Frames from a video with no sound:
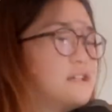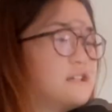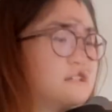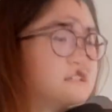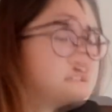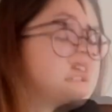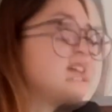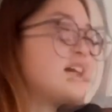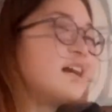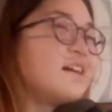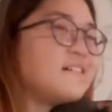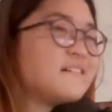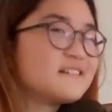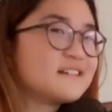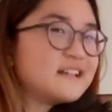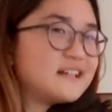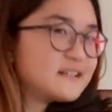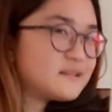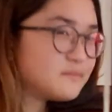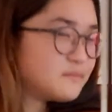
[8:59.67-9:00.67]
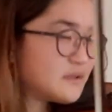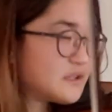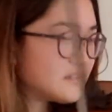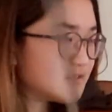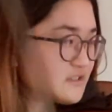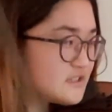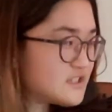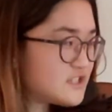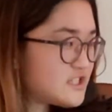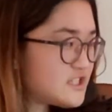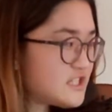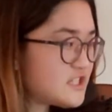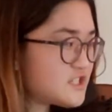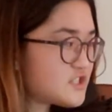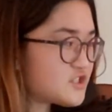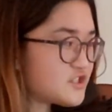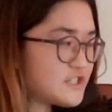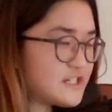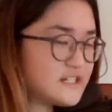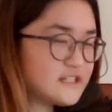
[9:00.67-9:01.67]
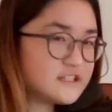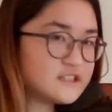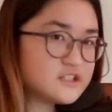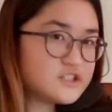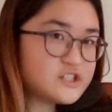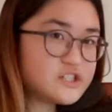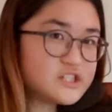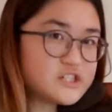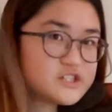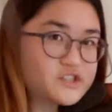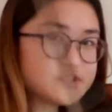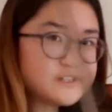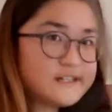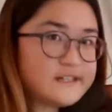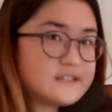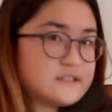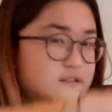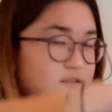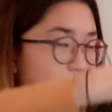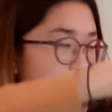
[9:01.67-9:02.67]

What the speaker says: Now let's bow the G string, and the G string is